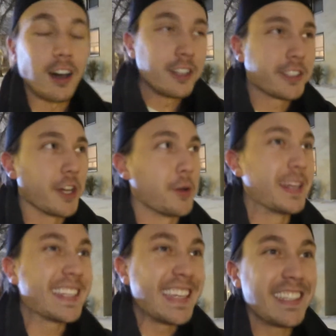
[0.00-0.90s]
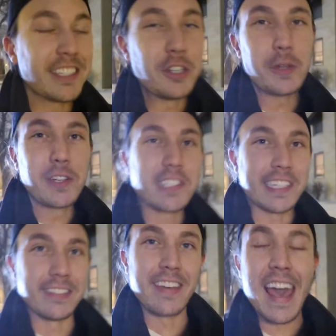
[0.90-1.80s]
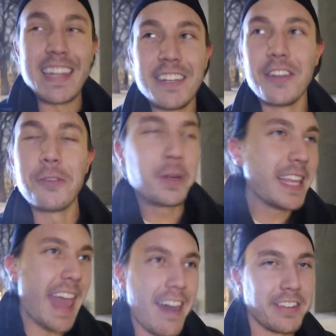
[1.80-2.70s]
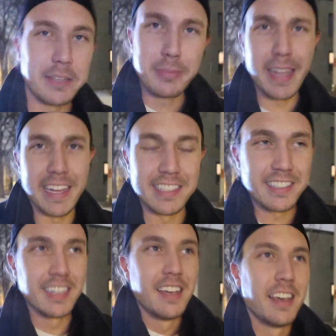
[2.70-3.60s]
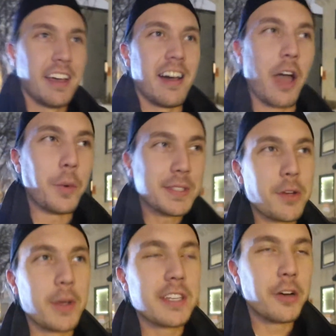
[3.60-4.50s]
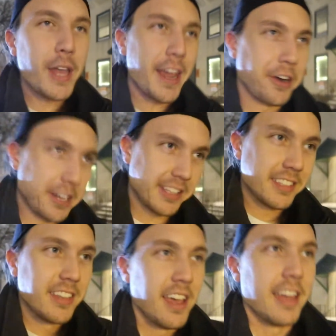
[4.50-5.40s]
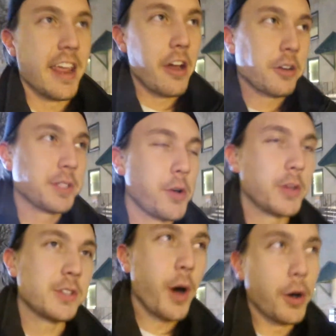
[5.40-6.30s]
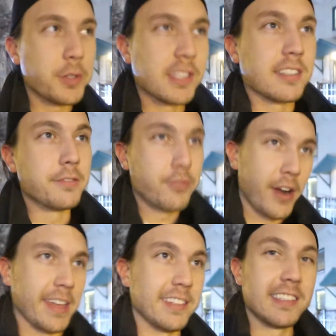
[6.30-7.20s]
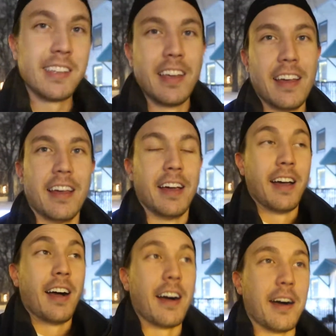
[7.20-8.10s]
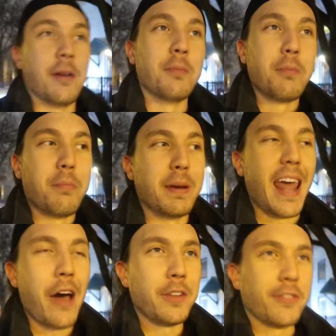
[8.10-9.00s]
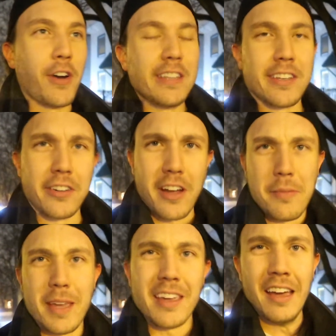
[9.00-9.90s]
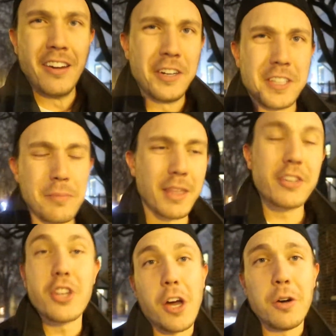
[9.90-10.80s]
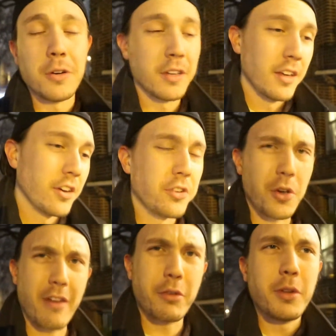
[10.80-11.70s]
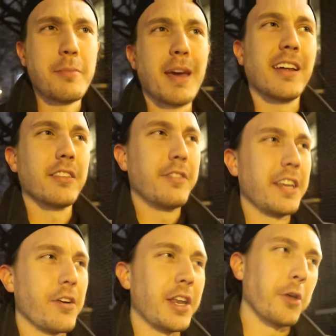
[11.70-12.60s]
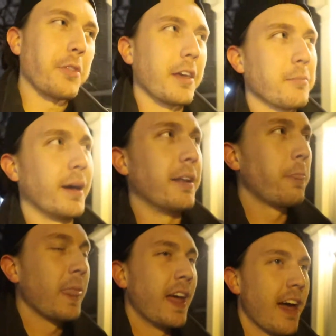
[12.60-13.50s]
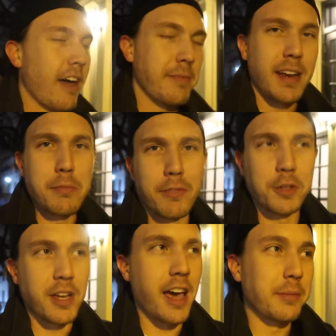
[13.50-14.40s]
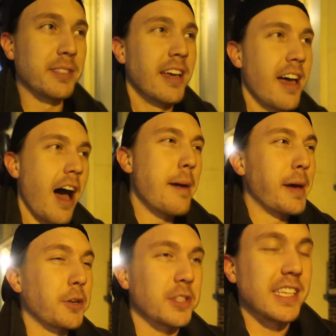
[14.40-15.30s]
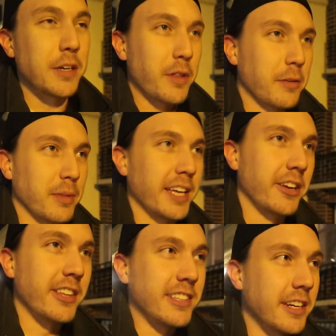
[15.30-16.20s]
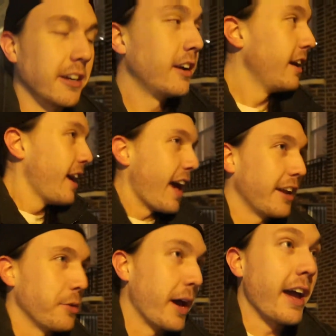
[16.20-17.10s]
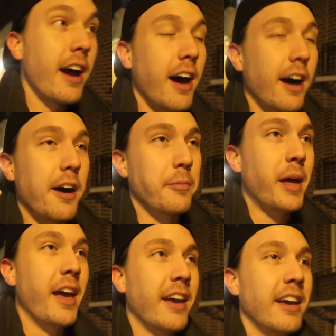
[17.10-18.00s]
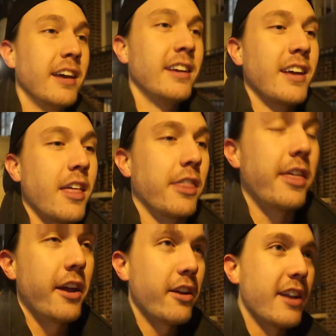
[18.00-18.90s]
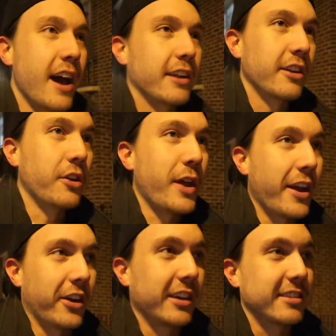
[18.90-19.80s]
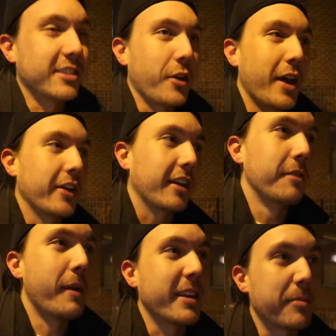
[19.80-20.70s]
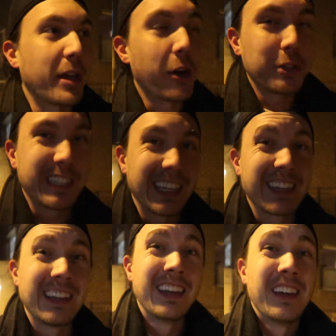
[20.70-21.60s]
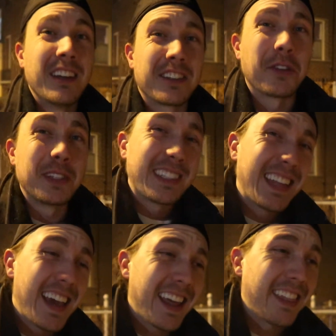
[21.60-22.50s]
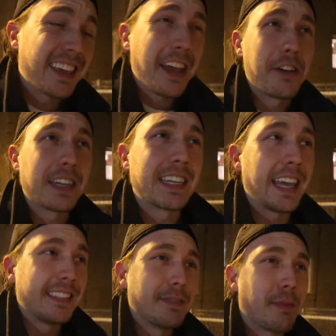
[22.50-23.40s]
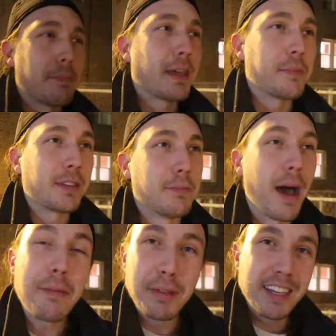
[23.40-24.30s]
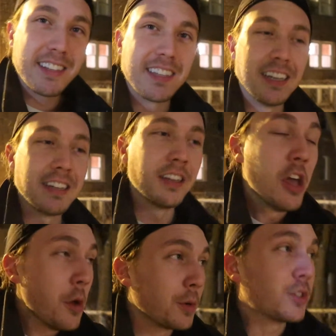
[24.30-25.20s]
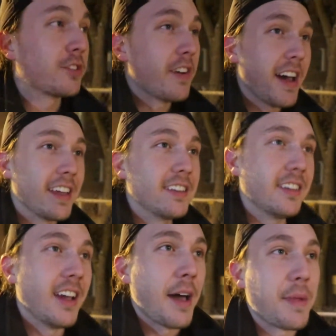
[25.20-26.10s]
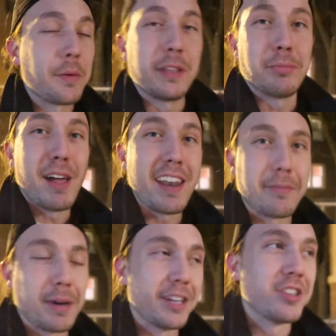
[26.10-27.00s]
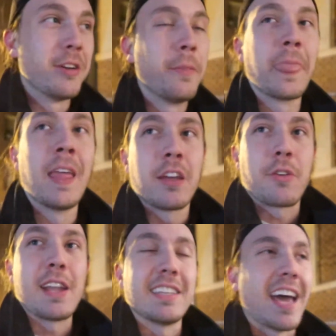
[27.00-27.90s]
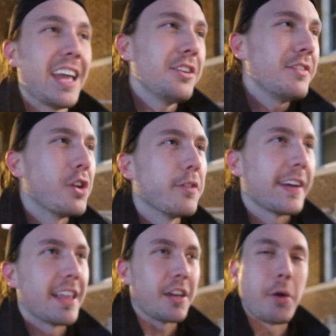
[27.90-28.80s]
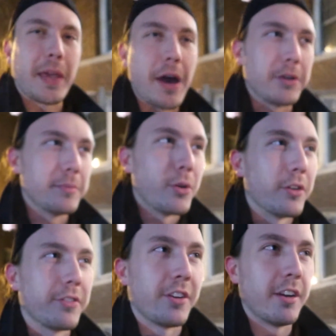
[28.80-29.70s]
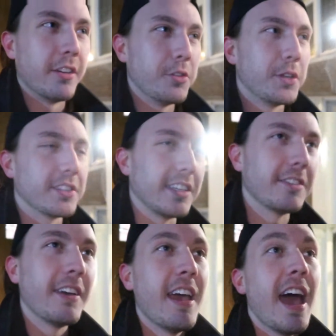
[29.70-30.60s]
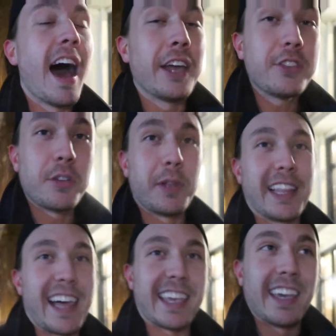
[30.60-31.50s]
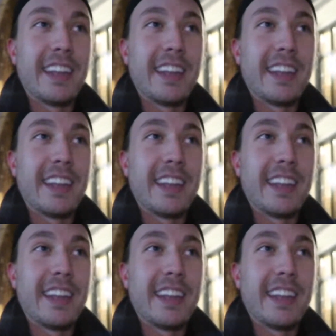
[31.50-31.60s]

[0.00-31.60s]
Also, it is New Year's Eve and I don't really have any plans. I was going to go to Eric's, and Eric was going to host some friends, um, but now his friends aren't coming or something. Joe, who you haven't really met on the video, I don't think, but I've met him a few times. I might go skiing with him later this year. Anyway, um, they're not gonna go to Eric's, and so Eric might not be hosting. So instead, I think Eric and Casey might be coming to my place, which is fine. I'm not really planning much. Granted, I don't even know if I like going out anymore for New Year's Eve. I used to really like